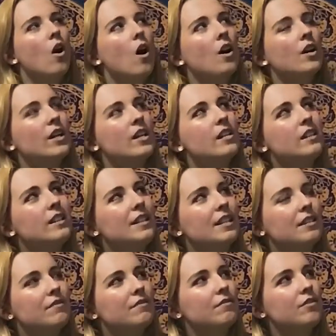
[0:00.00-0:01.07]
On a
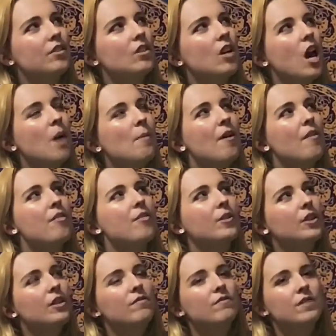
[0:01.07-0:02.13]
cliff, about
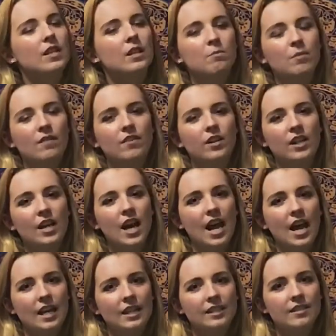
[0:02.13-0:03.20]
30 feet above our
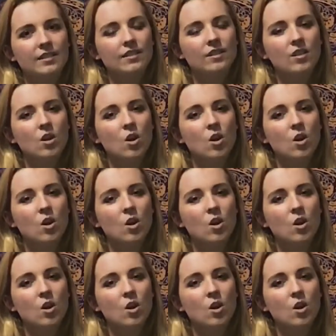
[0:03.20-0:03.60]
heads,